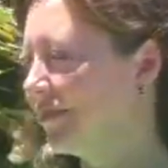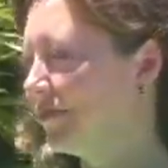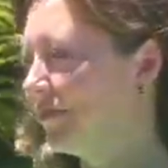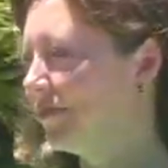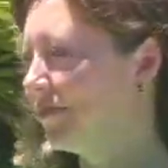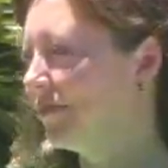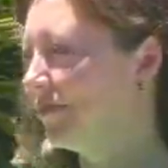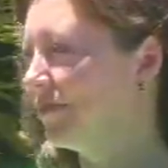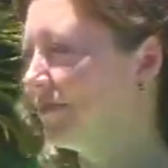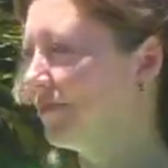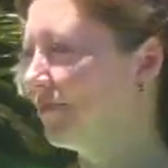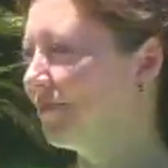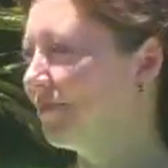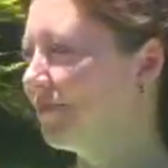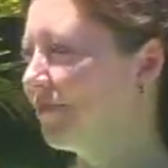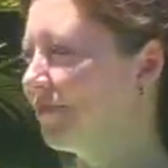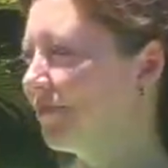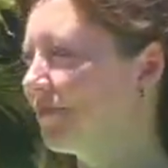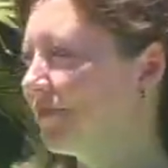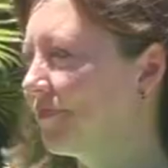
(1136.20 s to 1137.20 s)

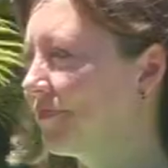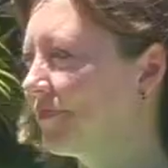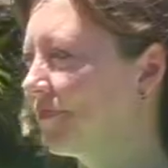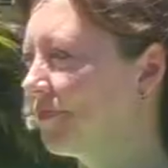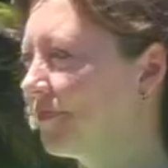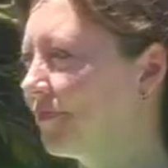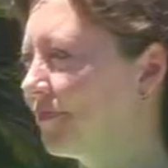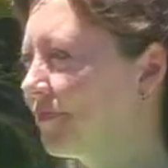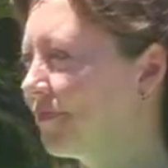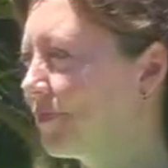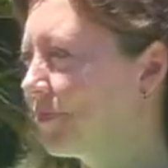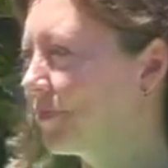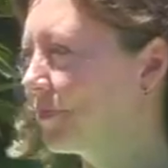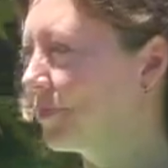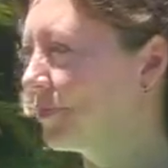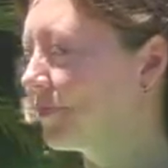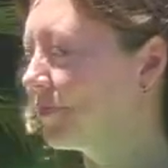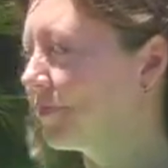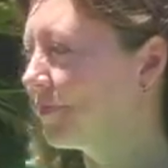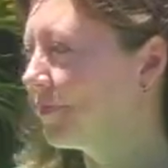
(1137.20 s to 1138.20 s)

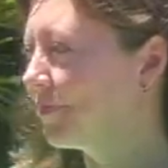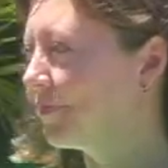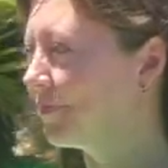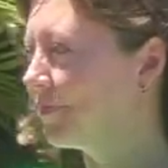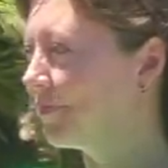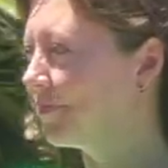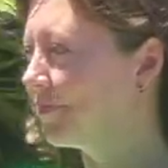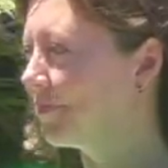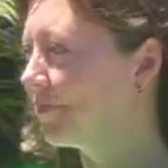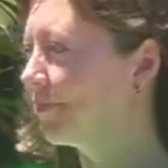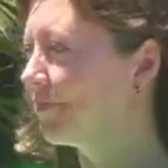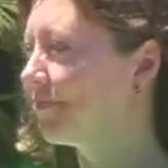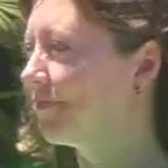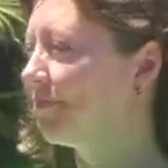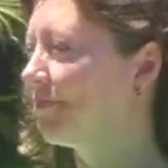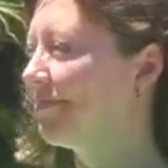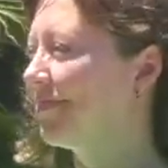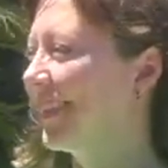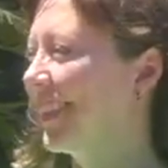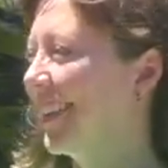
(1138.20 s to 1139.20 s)

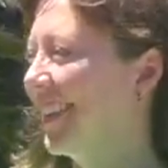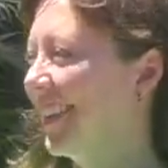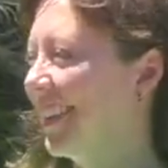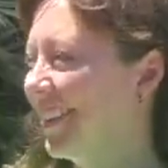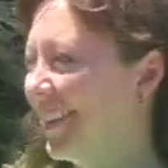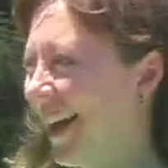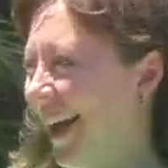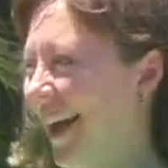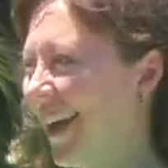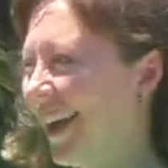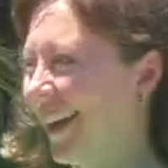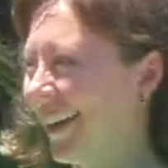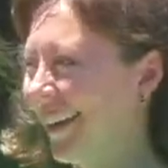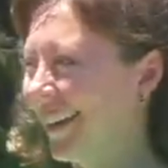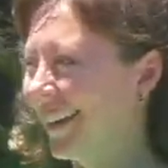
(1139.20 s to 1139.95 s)
The person shown says nothing.